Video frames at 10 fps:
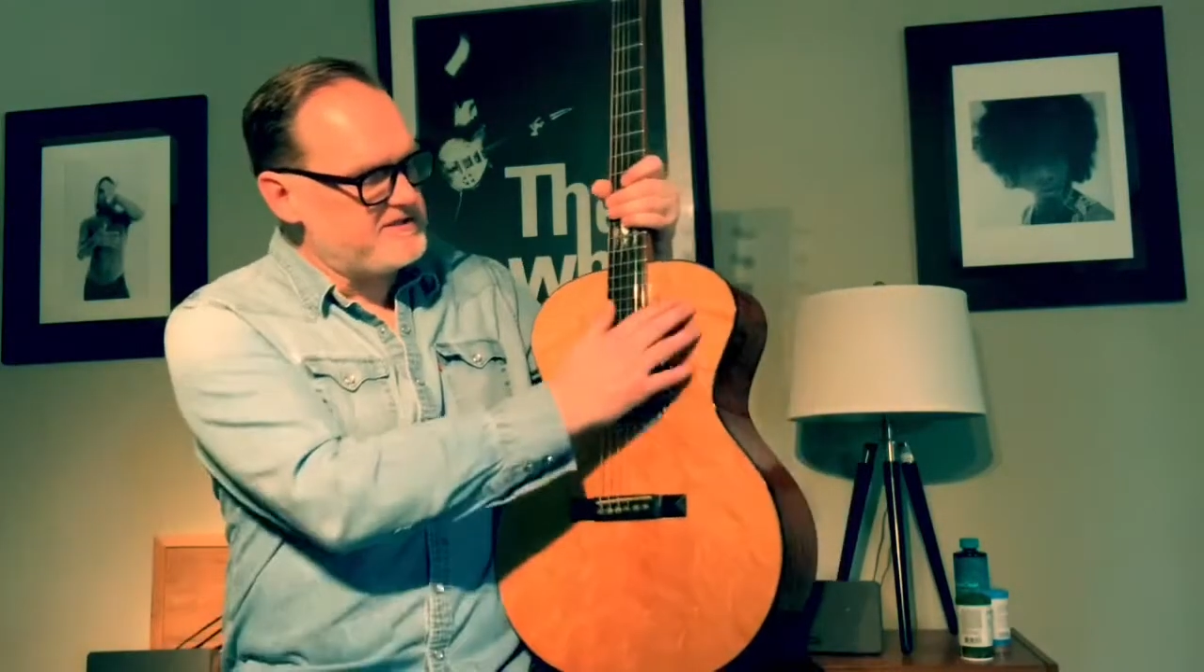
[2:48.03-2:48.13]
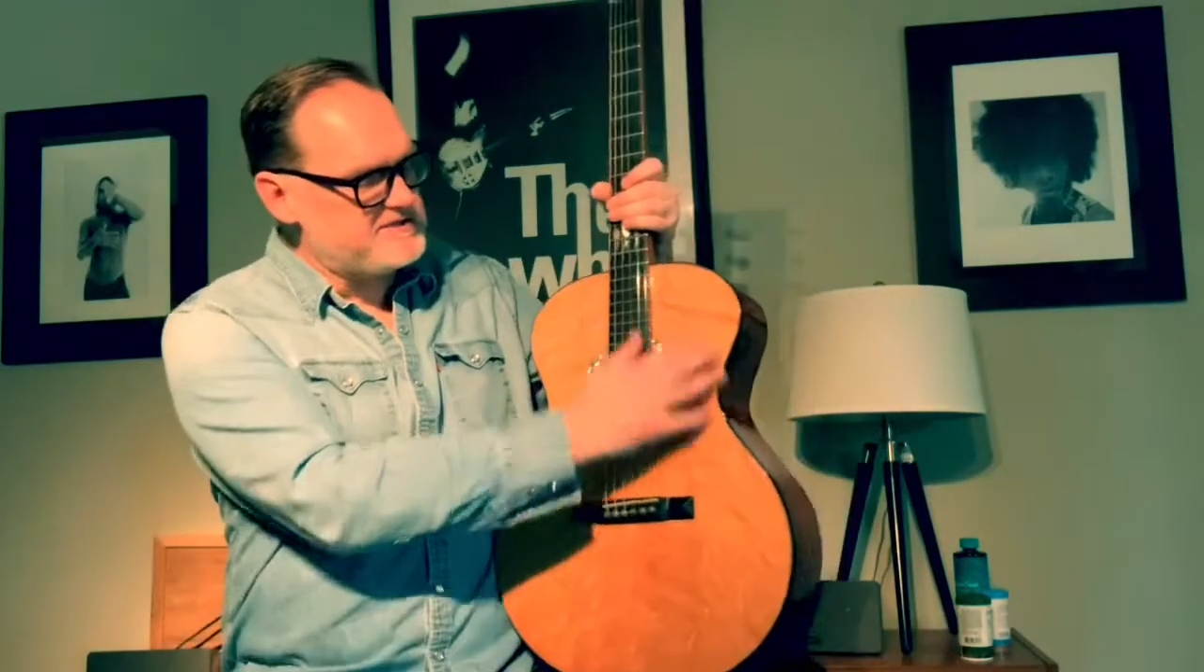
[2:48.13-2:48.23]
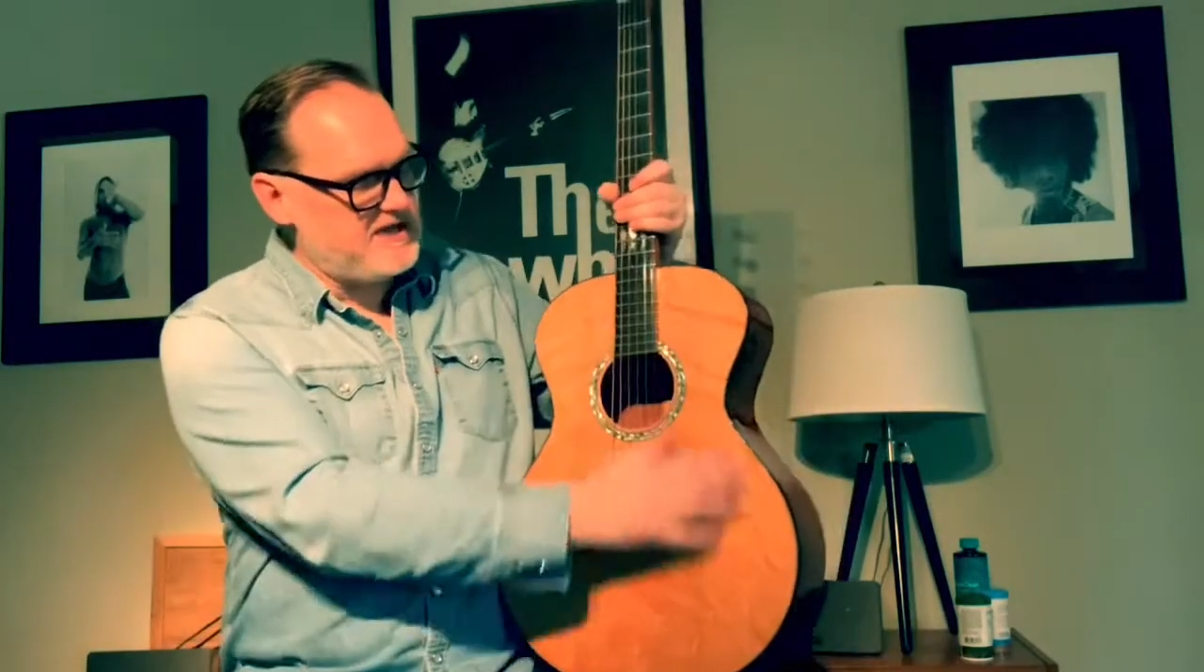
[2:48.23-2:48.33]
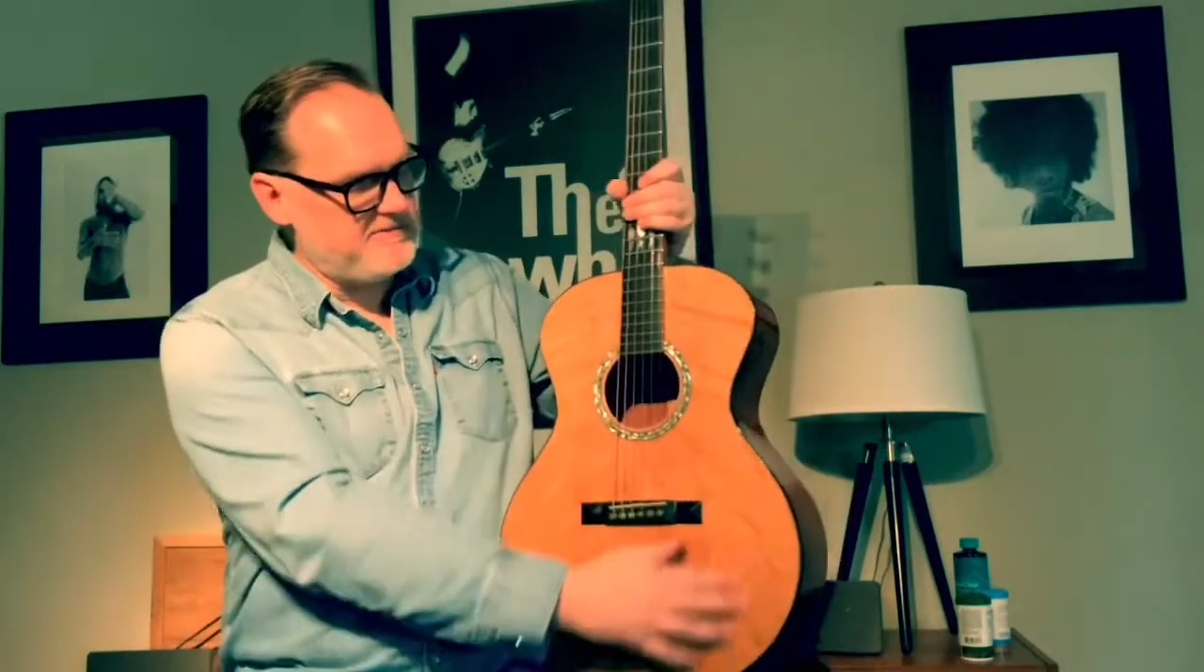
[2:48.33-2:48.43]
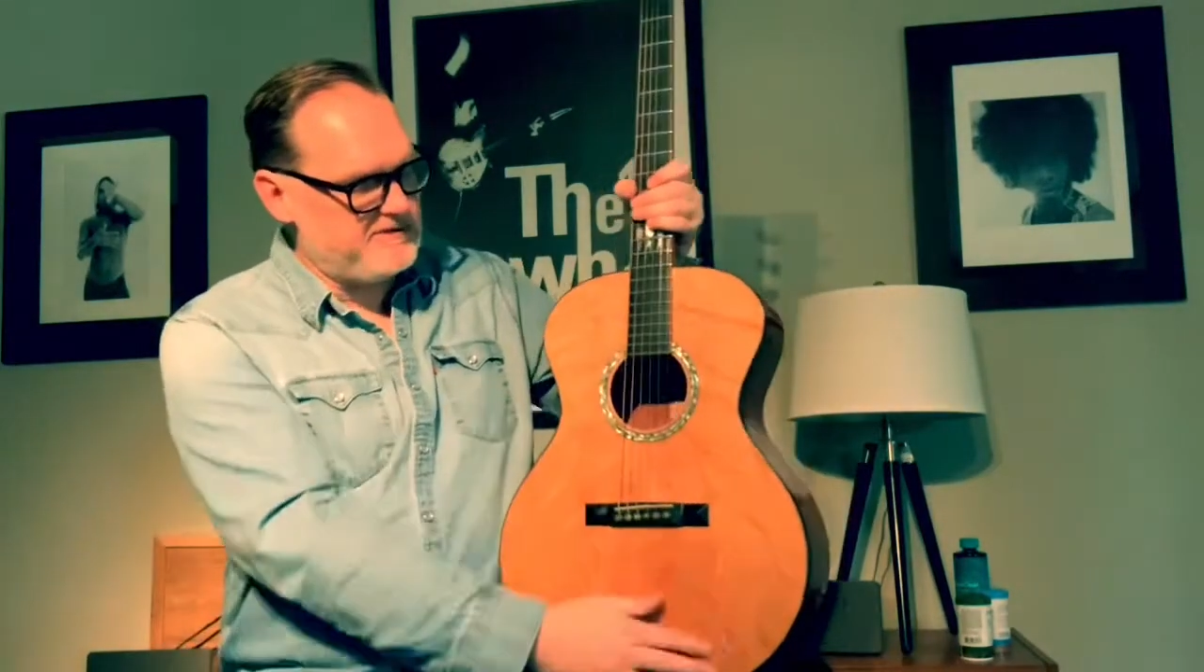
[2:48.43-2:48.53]

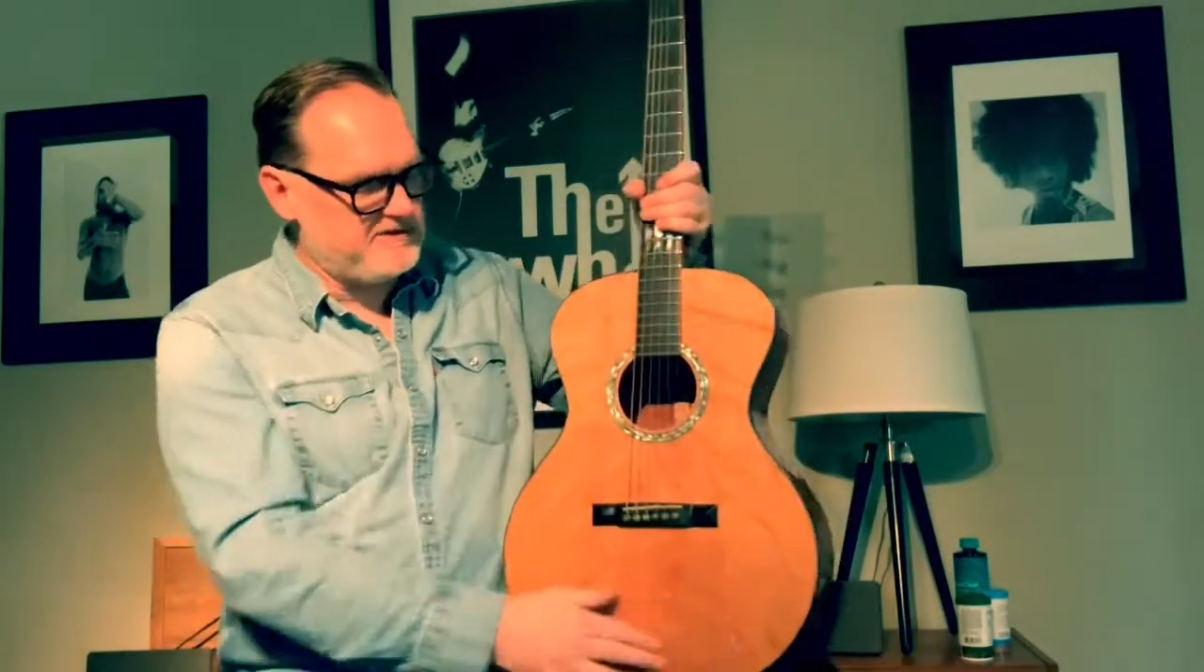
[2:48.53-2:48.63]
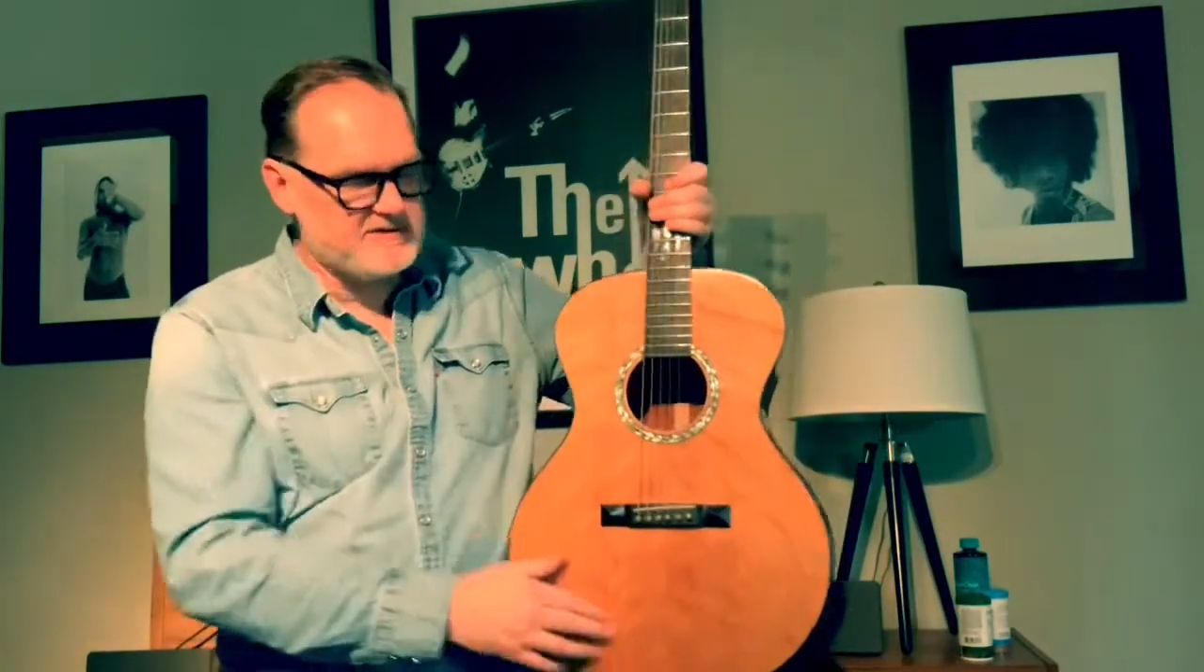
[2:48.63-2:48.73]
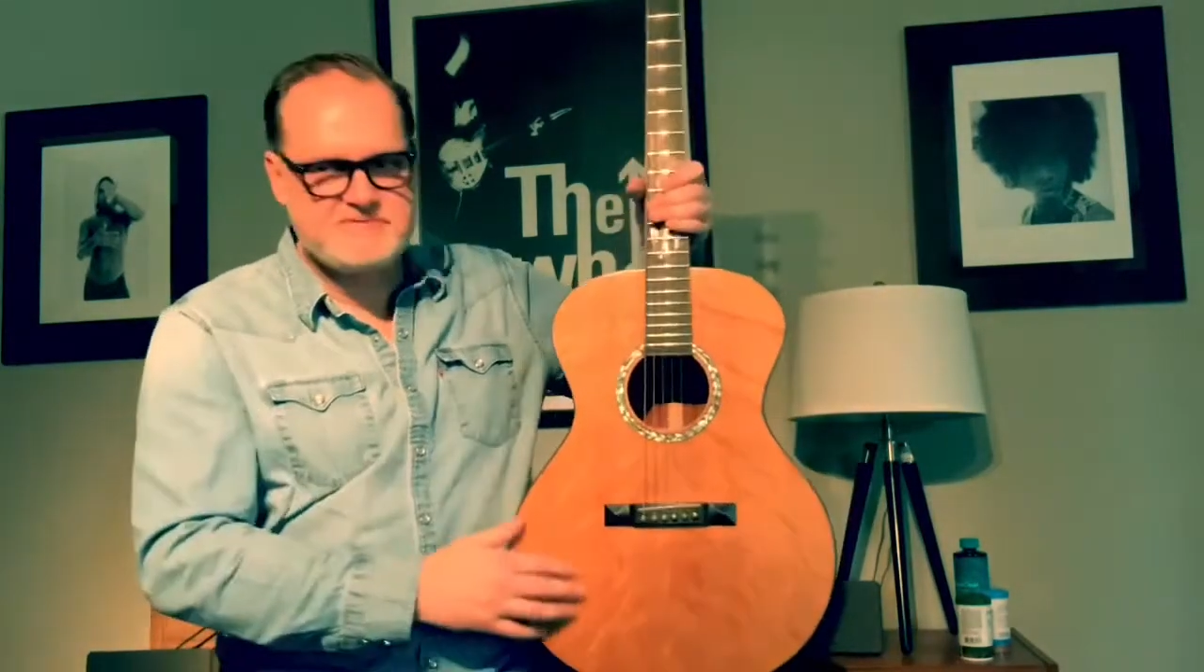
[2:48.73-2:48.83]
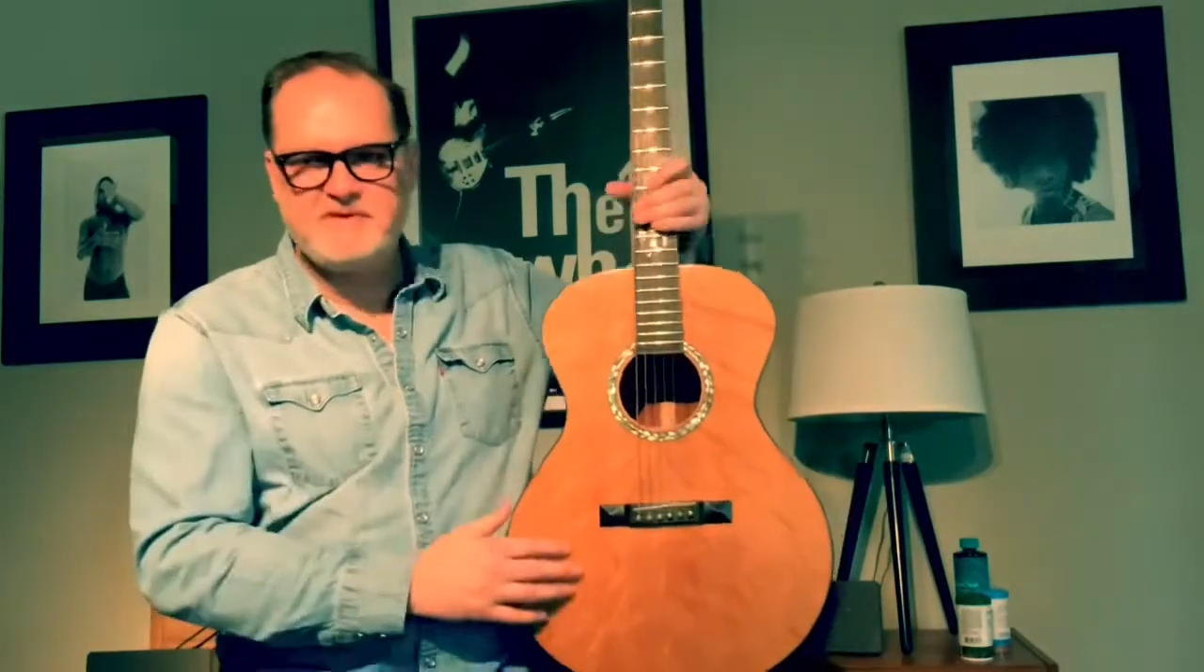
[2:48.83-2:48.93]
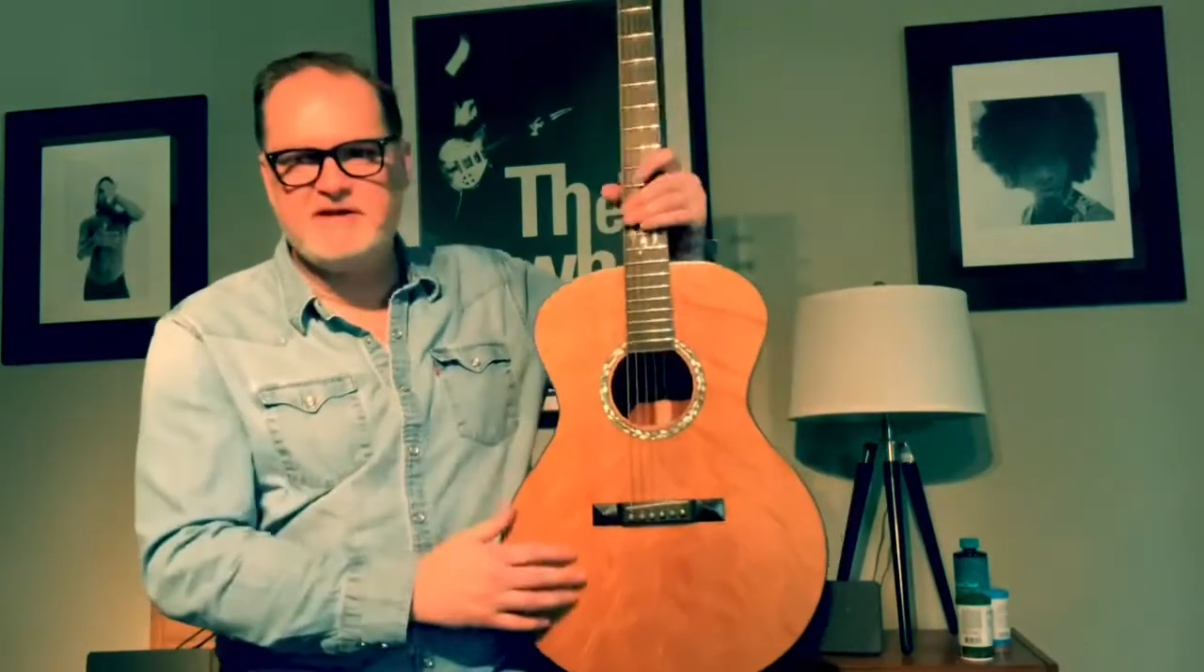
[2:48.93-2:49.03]
top here
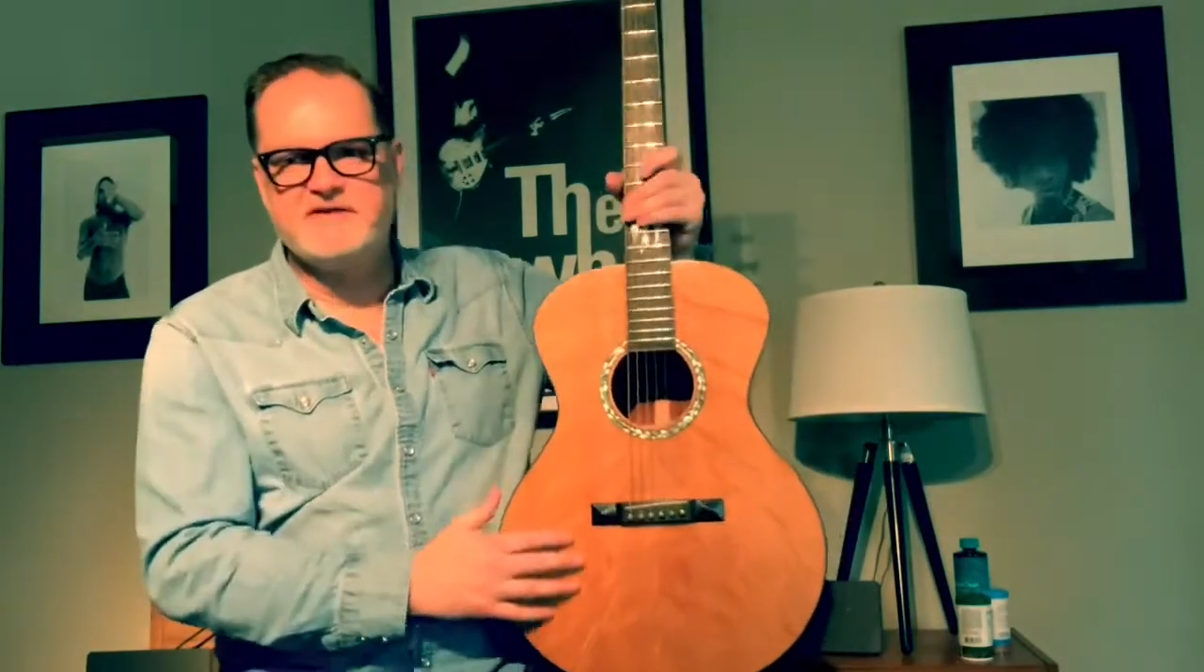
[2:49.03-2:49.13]
is made